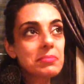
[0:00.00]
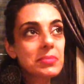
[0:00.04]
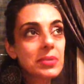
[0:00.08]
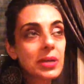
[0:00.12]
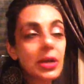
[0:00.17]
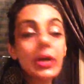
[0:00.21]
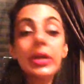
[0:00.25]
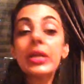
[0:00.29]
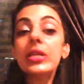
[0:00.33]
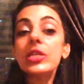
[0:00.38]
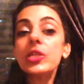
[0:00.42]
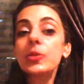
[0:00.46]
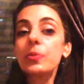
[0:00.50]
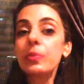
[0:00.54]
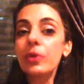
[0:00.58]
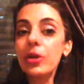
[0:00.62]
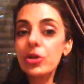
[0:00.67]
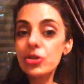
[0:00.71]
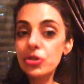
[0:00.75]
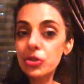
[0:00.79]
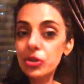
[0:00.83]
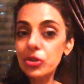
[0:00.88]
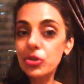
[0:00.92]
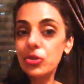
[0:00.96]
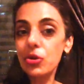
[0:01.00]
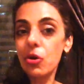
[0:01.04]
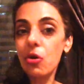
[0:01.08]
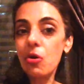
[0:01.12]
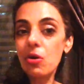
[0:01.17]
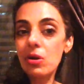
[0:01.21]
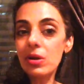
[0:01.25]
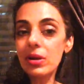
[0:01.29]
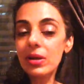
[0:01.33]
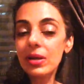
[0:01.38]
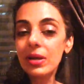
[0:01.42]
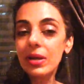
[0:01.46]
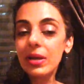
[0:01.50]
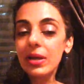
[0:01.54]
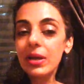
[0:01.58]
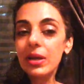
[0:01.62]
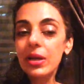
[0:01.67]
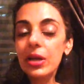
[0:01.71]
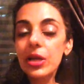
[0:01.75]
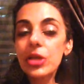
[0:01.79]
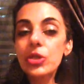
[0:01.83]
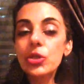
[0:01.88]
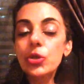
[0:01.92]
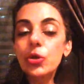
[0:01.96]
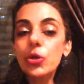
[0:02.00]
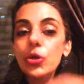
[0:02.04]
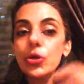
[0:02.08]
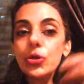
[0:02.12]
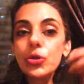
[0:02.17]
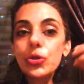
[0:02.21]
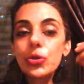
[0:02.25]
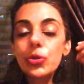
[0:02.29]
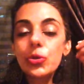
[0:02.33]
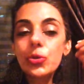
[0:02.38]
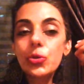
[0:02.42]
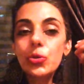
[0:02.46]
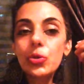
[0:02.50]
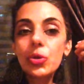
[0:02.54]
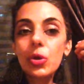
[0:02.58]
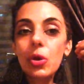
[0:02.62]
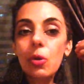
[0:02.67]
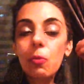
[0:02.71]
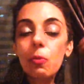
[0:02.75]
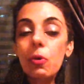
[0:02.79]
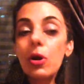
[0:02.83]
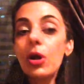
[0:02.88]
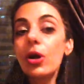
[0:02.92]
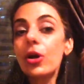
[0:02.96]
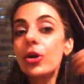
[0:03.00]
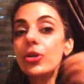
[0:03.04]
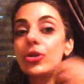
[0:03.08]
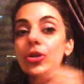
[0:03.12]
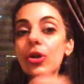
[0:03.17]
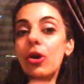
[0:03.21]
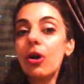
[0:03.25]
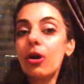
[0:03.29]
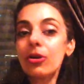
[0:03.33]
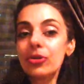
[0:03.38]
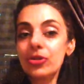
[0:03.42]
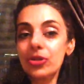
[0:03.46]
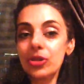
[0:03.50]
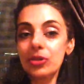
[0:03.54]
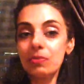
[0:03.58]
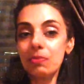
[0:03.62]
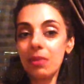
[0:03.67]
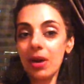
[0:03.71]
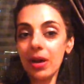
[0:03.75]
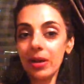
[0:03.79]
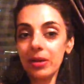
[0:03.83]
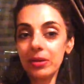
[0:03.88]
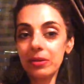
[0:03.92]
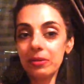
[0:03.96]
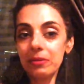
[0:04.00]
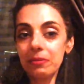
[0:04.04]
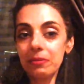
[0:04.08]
an inspirational talk, is going to work on your conscious mind.